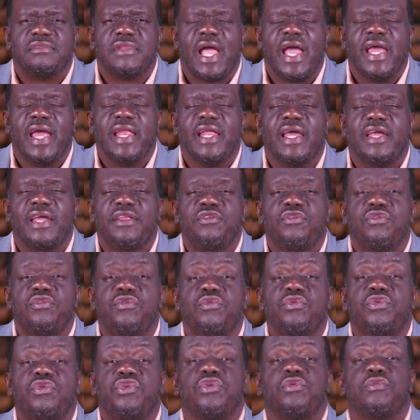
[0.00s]
and I
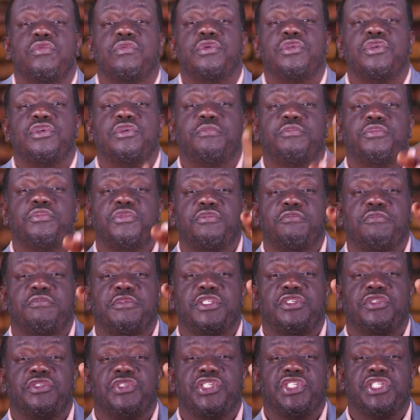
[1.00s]
know you will not put me
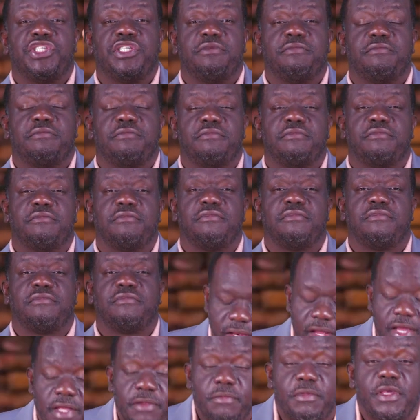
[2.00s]
to shame.
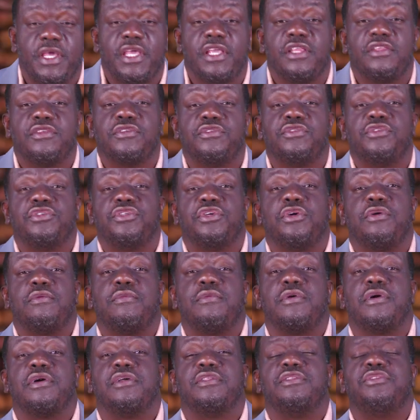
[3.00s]
Then begin to do your
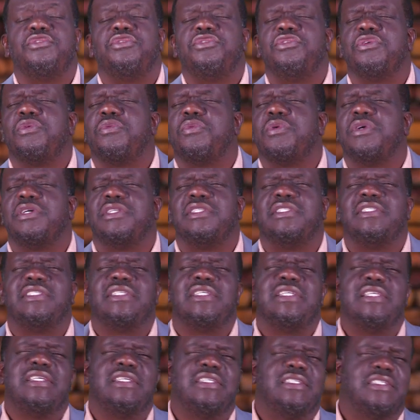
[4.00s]
work. Do your work
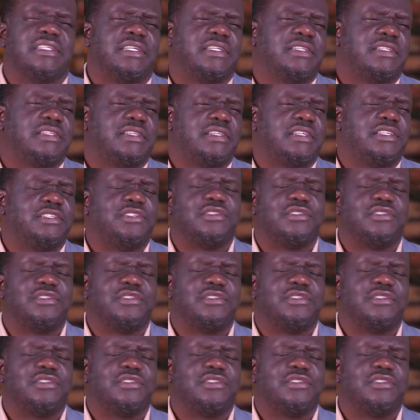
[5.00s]
diligently.